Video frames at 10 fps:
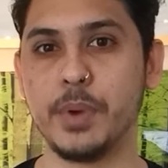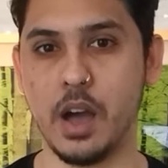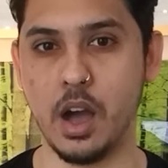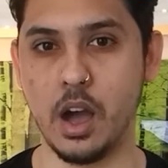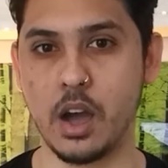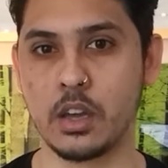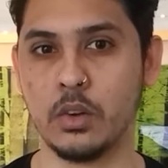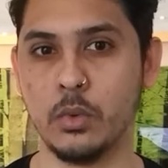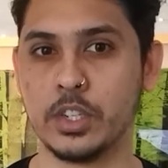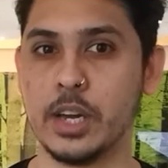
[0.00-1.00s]
Park,
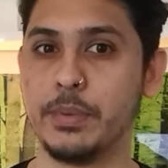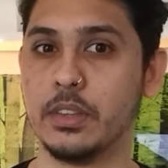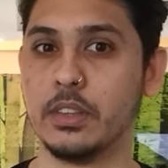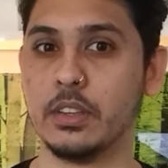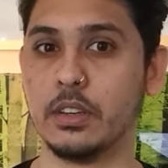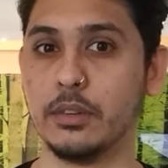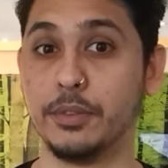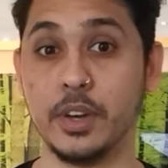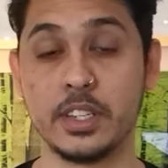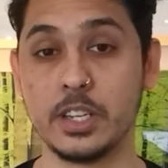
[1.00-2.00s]
which had been the
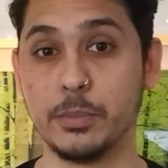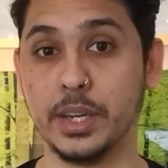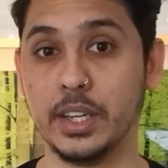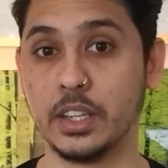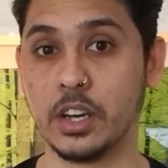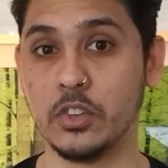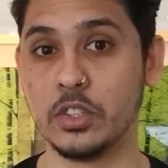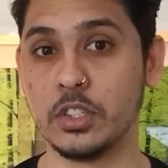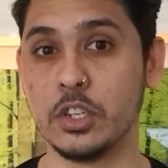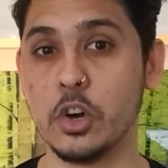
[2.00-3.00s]
first CLP in the
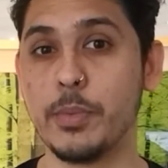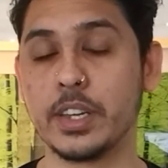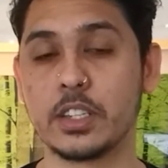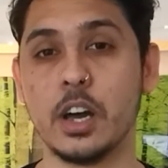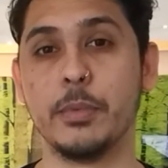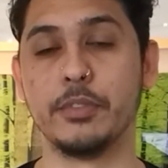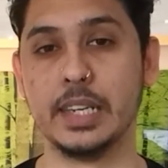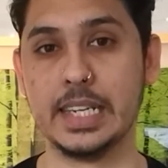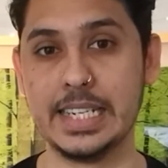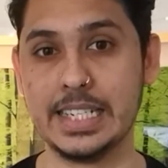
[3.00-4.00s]
country to nominate Starmer for
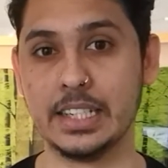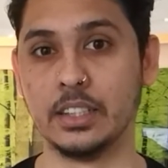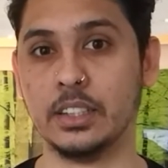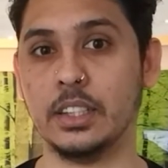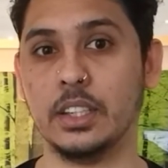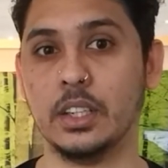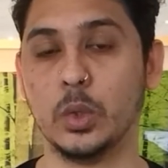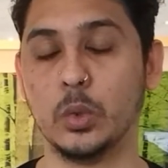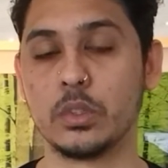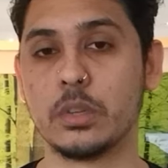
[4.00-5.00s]
leader,
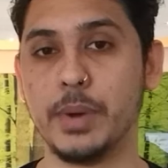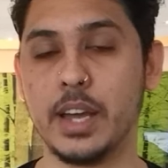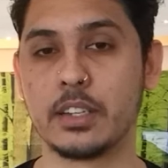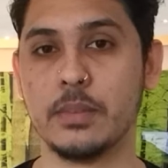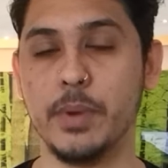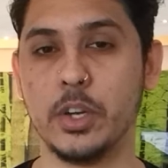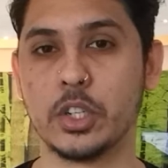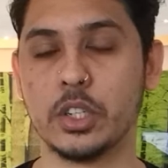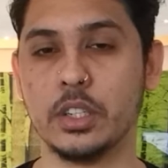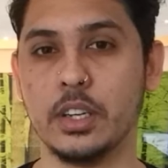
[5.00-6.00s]
also passed a
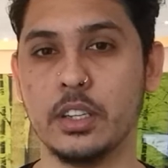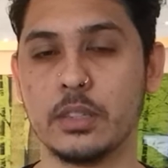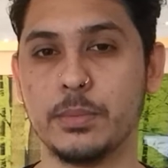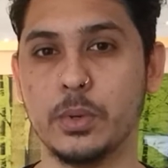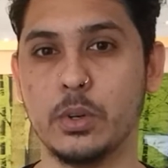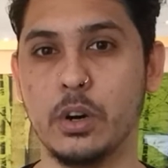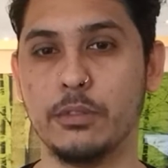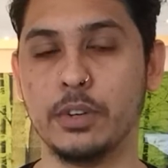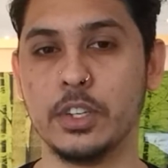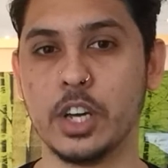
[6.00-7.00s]
motion in support
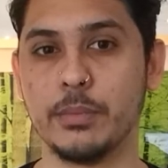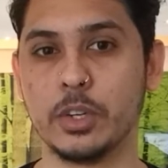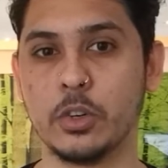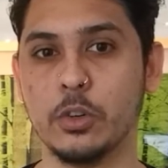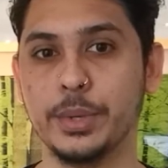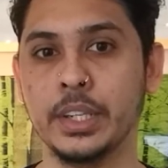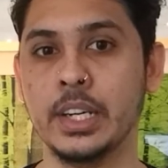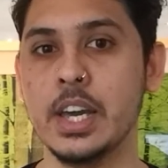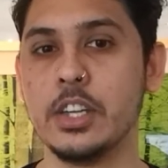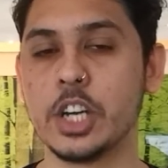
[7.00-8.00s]
of Jeremy Corbyn.
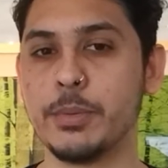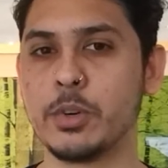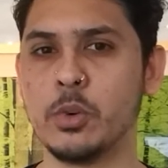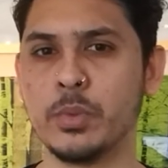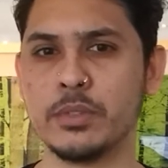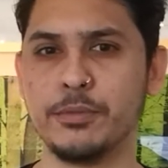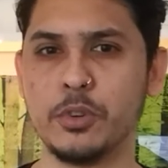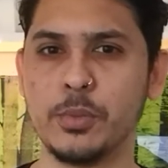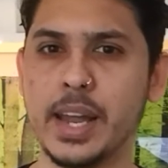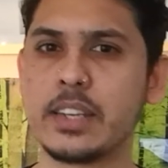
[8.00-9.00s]
Jeremy Corbyn was
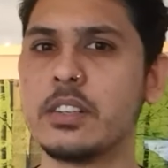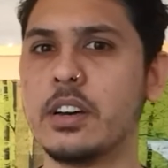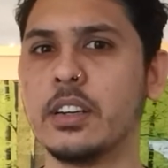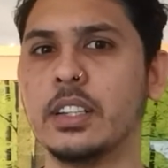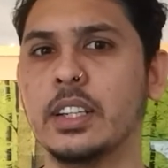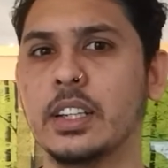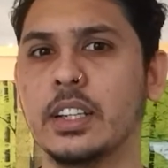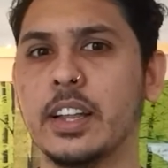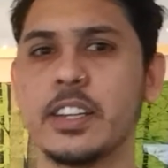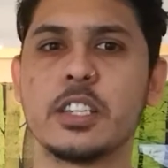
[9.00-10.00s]
informed last night
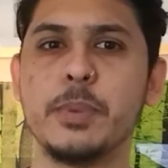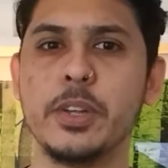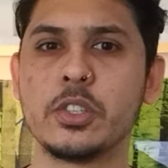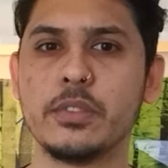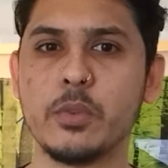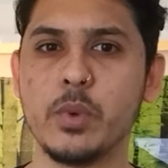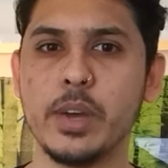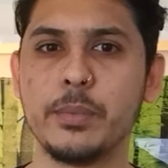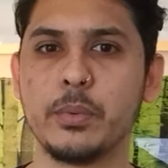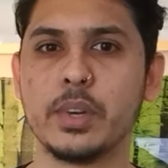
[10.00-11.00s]
that the suspension of the
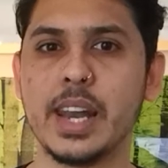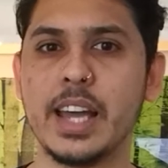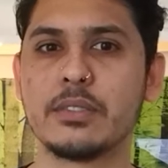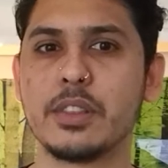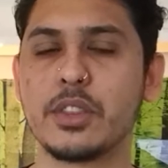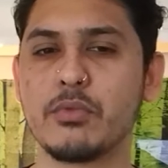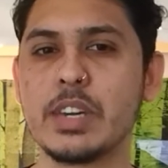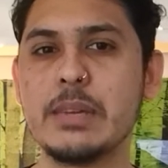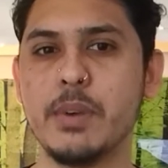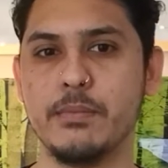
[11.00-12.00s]
whip would last for
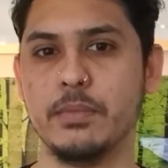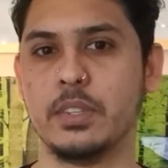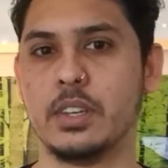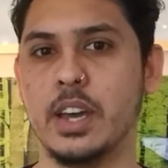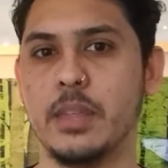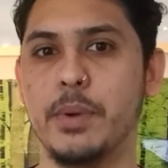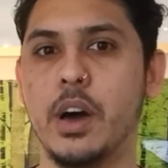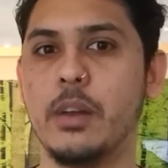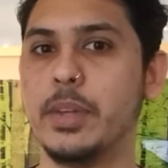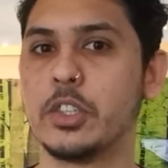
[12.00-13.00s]
3 months and the
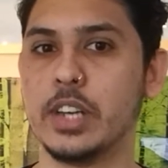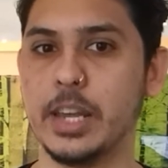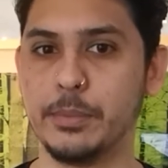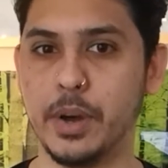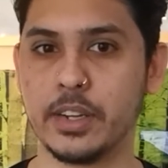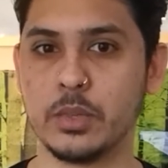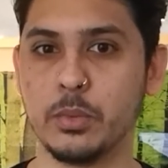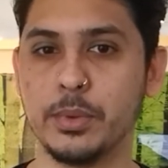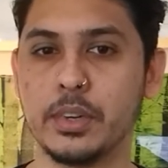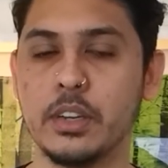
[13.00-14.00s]
Parliamentary Labour Party
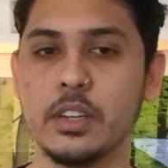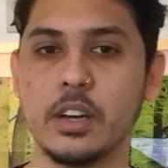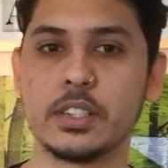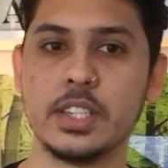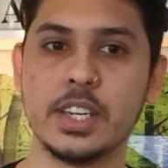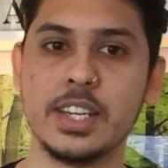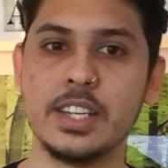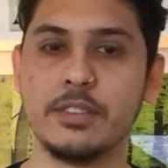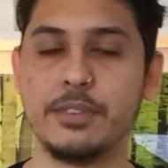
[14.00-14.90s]
would be conducting an